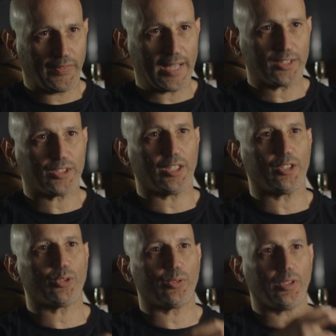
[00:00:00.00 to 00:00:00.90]
that
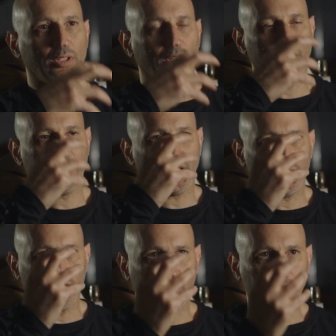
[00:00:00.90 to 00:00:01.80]
century,
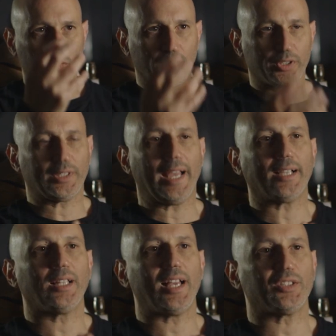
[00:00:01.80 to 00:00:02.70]
and therefore it's that
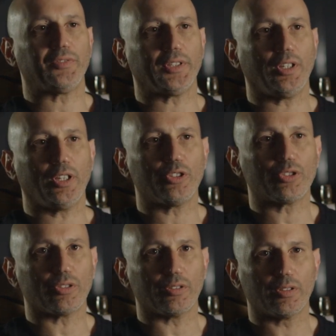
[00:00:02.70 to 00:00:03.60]

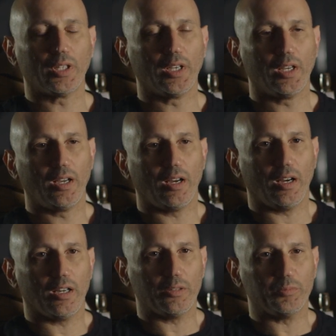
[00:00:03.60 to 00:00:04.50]
classification.
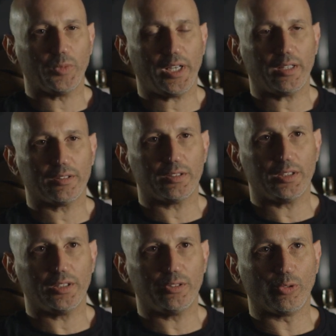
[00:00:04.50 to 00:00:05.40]
And
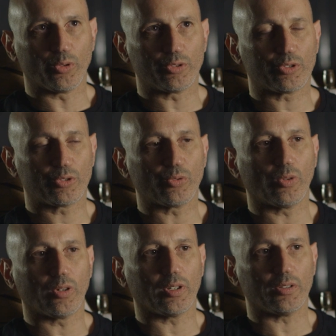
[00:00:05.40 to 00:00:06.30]
the Doge
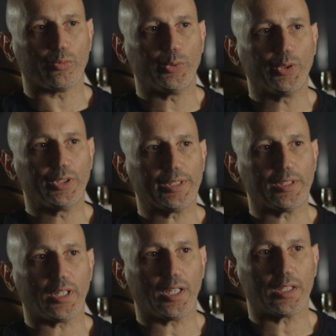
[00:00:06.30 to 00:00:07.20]
sword really
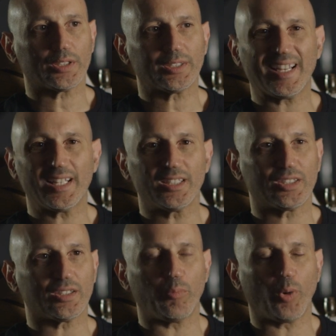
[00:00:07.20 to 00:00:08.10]

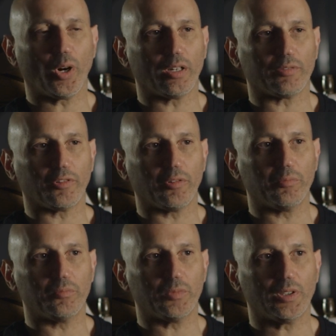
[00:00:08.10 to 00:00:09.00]
stands apart
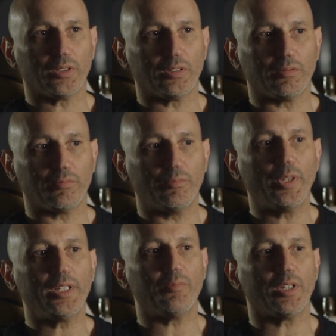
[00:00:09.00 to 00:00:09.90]
from
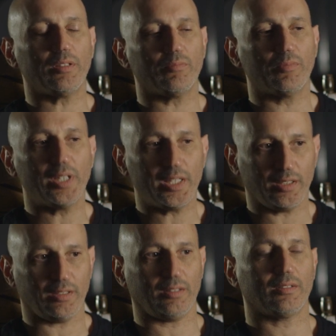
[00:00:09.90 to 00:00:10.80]
many, many,
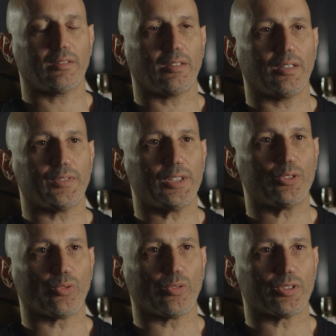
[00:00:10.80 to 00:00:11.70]
many of the
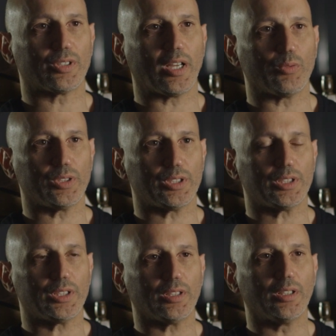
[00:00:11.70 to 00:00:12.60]
swords that we
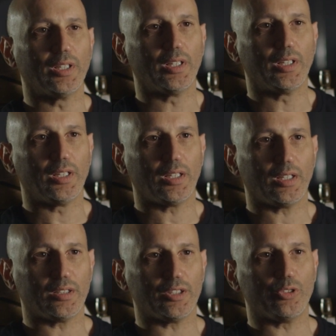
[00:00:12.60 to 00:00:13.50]
see
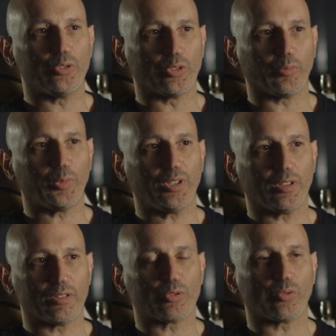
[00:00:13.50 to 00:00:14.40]
in the
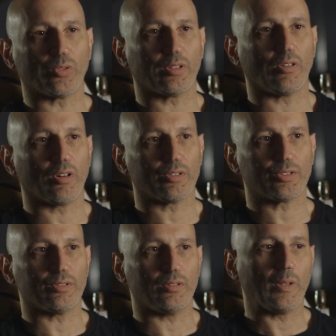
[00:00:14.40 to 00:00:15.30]
European sword
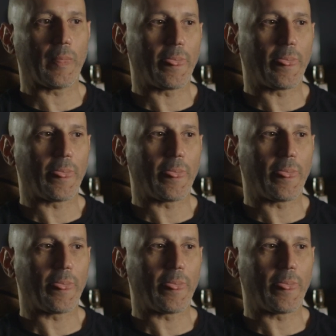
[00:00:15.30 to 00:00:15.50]
arsenal,